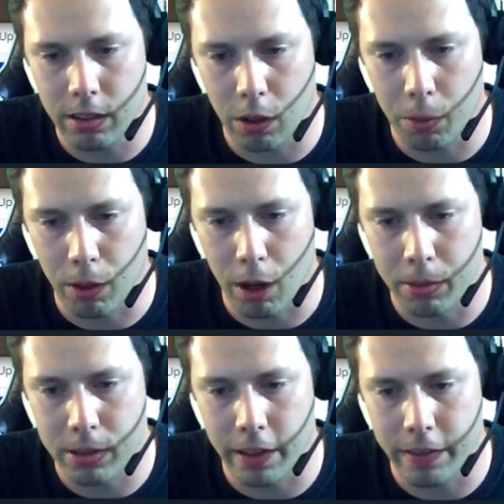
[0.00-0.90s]
The only problem
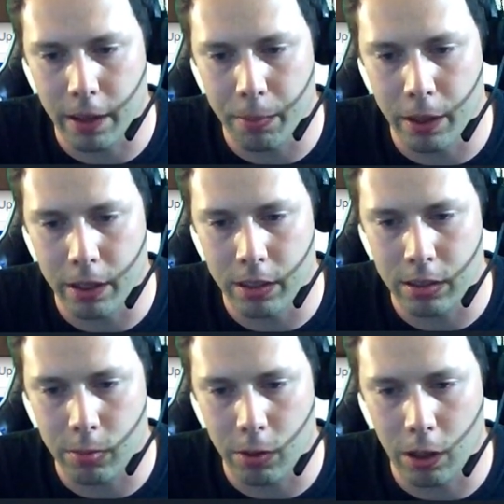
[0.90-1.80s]
is that that button
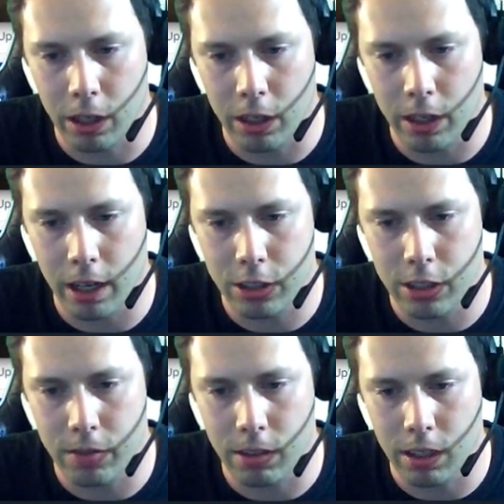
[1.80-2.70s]
doesn't work and you can't
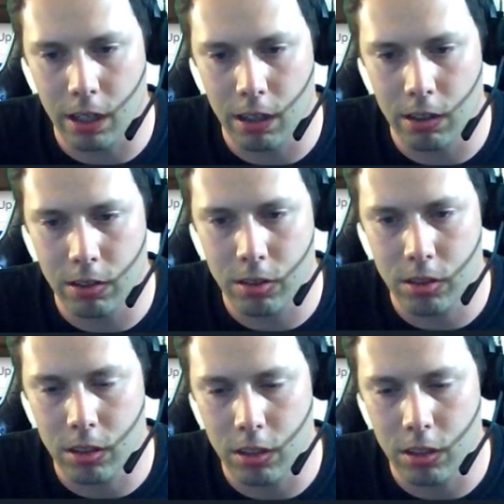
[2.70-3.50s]
shift the gears.